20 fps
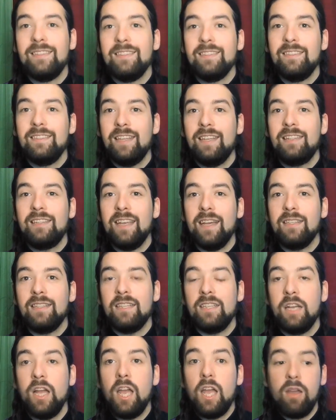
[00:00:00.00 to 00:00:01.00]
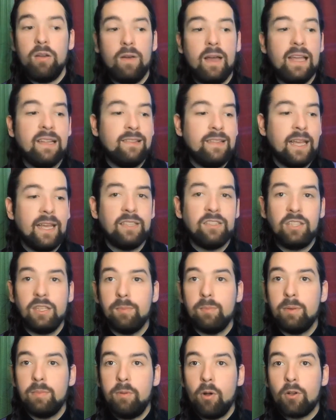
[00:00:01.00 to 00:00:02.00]
So exciting. Oh, and there shall
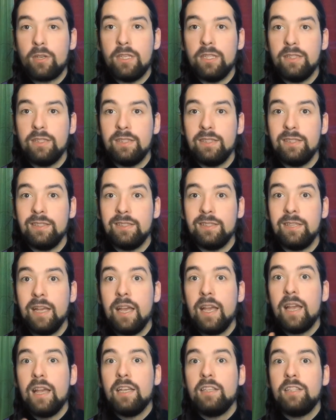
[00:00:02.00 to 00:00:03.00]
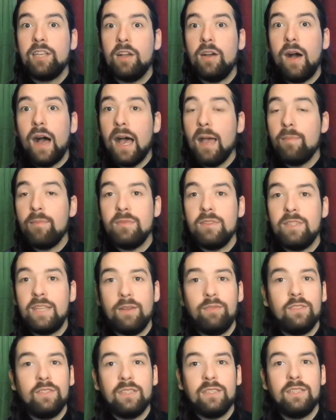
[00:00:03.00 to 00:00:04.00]
be pockets. So I'm
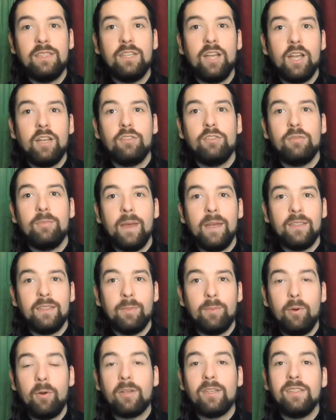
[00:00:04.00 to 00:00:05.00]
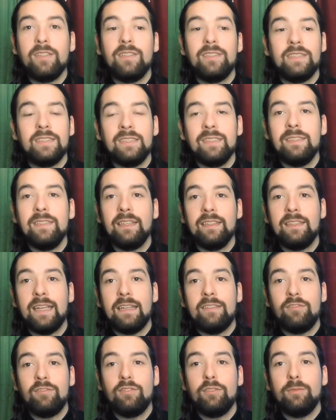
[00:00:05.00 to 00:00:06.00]
definitely going to make the pockets and
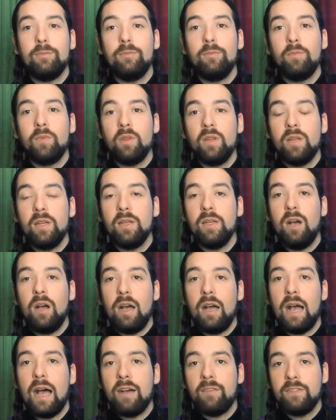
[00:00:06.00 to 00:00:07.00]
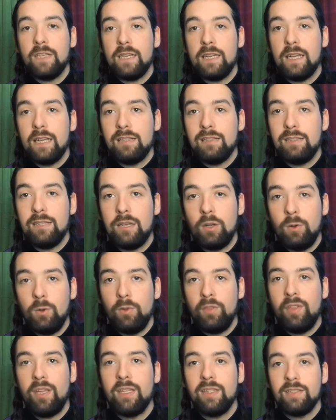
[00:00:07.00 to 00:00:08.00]
attach them after the
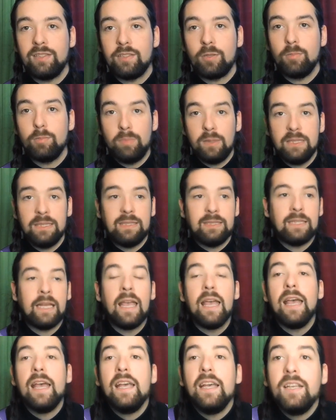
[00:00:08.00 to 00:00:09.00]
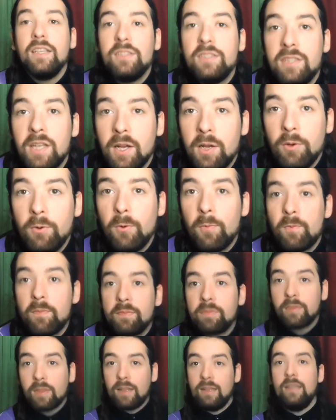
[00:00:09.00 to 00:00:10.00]
whole thing is complete. So
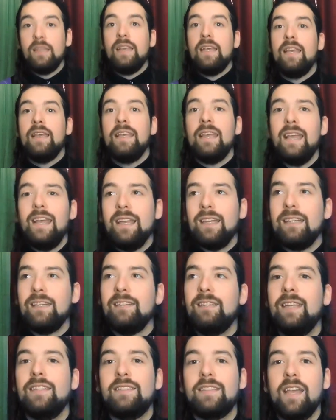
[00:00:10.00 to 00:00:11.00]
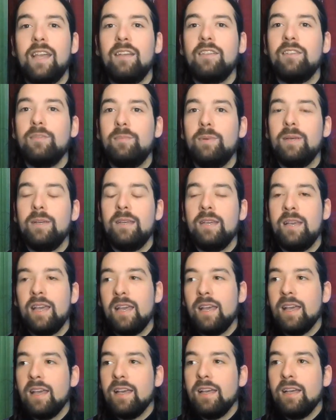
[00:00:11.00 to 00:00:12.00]
yeah, that's going to be
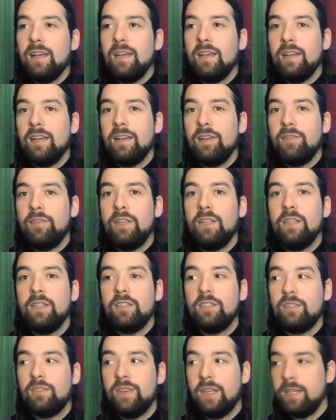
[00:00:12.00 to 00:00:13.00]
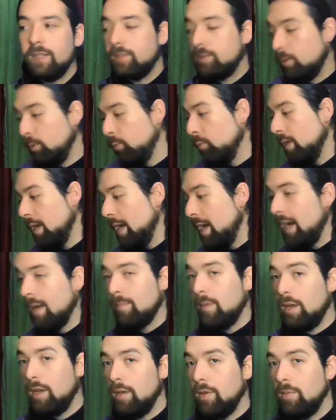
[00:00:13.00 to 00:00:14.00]
finished very soon, I'm
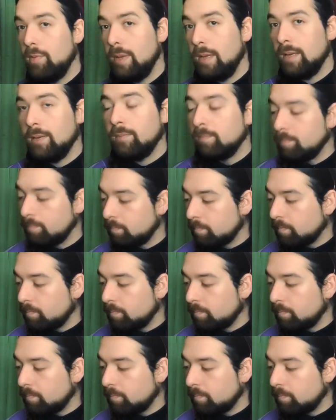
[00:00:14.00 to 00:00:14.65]
hoping.